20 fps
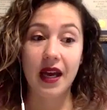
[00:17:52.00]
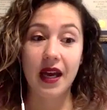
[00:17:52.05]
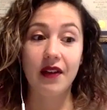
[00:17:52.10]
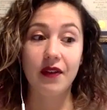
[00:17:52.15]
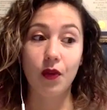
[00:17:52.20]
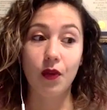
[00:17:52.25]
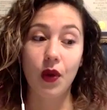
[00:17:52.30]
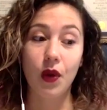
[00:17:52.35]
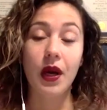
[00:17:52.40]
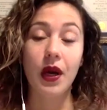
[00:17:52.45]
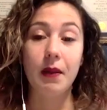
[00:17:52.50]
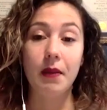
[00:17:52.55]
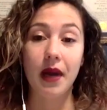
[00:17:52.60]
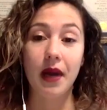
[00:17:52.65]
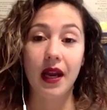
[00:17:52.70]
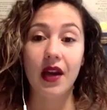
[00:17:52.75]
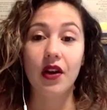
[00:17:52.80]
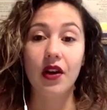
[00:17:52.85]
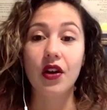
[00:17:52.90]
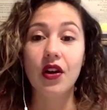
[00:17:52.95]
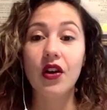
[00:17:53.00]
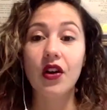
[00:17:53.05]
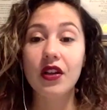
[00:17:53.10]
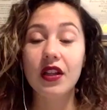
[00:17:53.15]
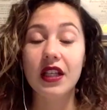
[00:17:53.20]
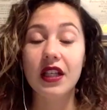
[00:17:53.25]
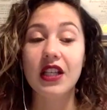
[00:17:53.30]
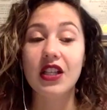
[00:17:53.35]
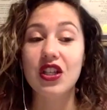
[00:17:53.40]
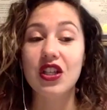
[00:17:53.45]
wearing my hair
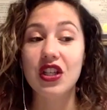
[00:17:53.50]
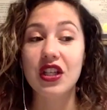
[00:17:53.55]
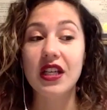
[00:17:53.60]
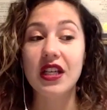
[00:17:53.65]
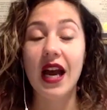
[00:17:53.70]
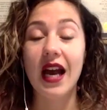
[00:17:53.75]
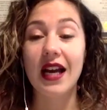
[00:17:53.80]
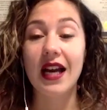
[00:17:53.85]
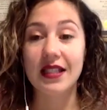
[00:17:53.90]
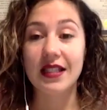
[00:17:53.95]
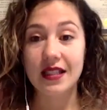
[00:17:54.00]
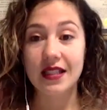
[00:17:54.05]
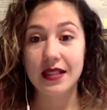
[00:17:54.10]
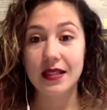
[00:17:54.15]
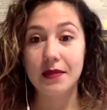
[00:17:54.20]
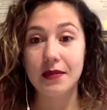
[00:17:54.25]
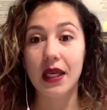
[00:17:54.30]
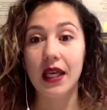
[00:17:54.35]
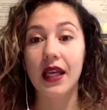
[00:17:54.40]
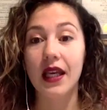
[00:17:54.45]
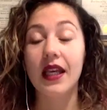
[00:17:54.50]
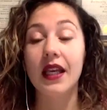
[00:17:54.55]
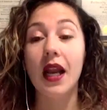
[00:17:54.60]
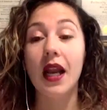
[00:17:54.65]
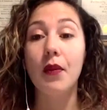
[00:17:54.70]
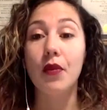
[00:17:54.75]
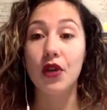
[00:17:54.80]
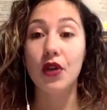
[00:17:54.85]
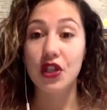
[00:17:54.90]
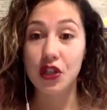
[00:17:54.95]
curly, she asks me, can I
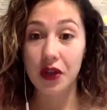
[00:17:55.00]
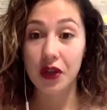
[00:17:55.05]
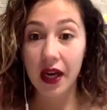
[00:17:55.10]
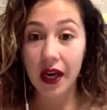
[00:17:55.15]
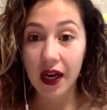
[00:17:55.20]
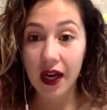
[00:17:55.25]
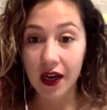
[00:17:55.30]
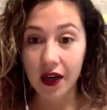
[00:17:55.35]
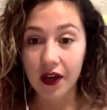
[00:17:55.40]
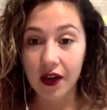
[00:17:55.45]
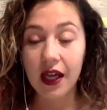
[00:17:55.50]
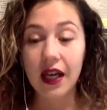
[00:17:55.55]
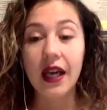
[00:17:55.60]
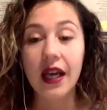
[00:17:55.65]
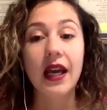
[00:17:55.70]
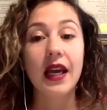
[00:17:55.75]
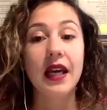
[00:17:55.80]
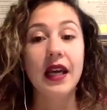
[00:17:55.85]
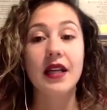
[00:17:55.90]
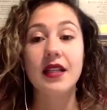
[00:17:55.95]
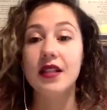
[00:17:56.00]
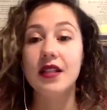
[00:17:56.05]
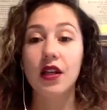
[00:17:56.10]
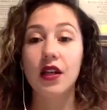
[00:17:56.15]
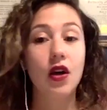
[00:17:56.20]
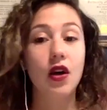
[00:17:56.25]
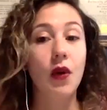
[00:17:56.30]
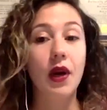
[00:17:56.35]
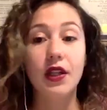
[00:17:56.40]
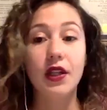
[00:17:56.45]
brush your hair? And I say,
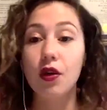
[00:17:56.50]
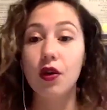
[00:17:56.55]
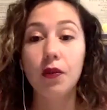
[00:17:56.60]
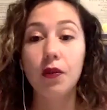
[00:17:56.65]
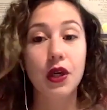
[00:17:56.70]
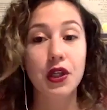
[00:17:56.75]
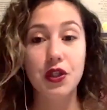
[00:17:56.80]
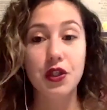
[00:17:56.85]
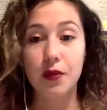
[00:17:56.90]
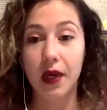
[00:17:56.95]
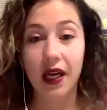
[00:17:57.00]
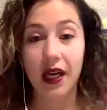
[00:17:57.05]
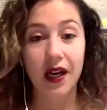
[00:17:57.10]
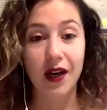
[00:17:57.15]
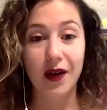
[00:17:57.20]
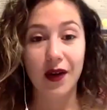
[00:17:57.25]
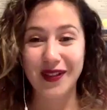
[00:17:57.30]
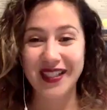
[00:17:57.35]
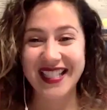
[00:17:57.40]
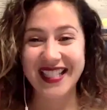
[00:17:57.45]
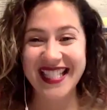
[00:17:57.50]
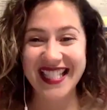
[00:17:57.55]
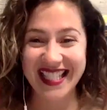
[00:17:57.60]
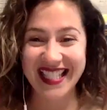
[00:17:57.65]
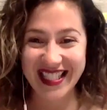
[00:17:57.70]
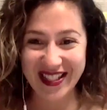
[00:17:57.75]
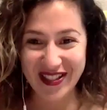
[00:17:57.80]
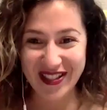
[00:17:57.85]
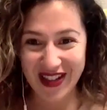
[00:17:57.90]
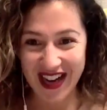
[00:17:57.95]
no, I don't brush my hair once
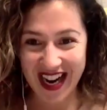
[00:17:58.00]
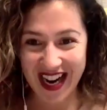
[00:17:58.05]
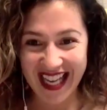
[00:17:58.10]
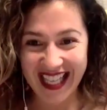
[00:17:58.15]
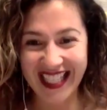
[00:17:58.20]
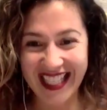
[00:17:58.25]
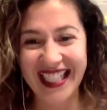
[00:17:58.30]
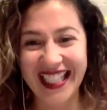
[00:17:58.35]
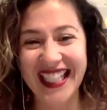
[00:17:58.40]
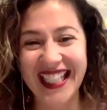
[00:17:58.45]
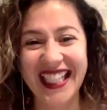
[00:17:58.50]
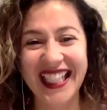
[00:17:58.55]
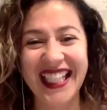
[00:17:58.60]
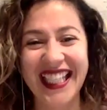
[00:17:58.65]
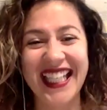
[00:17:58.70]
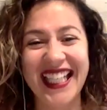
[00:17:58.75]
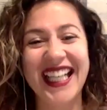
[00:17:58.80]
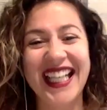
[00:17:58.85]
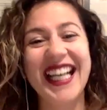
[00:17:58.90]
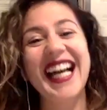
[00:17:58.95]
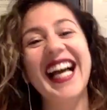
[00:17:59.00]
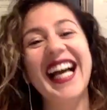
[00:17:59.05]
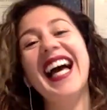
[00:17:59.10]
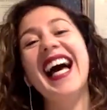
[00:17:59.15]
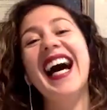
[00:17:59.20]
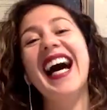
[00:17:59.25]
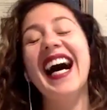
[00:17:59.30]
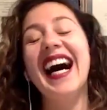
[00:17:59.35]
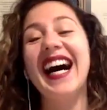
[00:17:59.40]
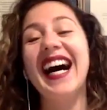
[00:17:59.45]
it's dry.
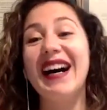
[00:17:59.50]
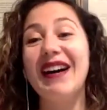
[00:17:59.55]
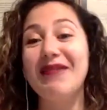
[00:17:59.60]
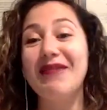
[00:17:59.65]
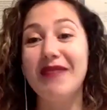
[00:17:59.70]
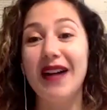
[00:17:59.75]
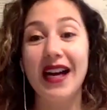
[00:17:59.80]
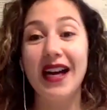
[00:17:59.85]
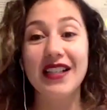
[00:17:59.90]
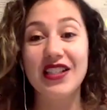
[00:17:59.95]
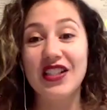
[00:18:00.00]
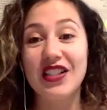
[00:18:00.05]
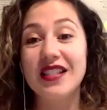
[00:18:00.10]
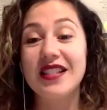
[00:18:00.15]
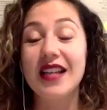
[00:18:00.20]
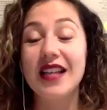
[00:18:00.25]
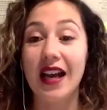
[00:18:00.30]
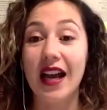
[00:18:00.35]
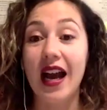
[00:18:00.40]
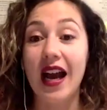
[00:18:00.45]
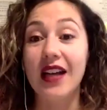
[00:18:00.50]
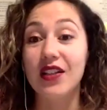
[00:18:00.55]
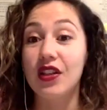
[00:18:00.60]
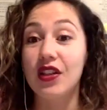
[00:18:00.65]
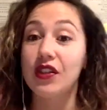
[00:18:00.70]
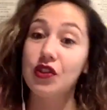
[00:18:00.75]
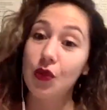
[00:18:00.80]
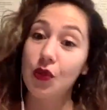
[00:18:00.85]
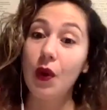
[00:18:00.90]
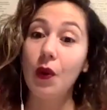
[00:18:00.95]
I
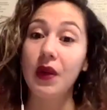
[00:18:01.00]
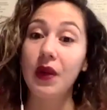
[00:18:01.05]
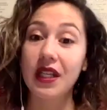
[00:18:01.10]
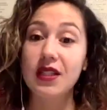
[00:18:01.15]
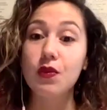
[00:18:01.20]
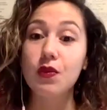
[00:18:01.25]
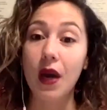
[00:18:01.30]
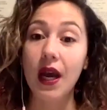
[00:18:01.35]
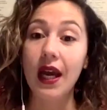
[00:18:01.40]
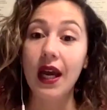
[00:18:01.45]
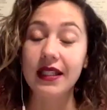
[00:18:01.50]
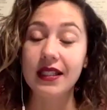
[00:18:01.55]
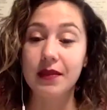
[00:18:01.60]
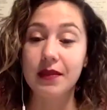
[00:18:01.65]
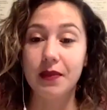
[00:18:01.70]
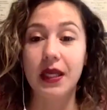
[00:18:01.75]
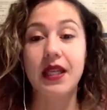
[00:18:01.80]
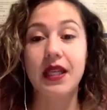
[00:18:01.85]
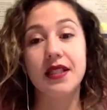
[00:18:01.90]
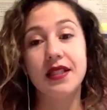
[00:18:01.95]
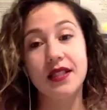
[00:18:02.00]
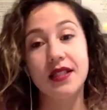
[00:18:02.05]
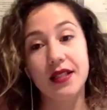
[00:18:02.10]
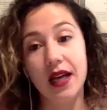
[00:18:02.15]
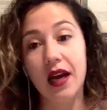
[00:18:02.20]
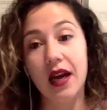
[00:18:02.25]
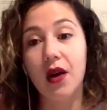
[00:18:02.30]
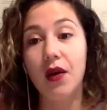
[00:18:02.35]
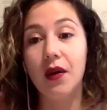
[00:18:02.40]
do it when it's wet, because now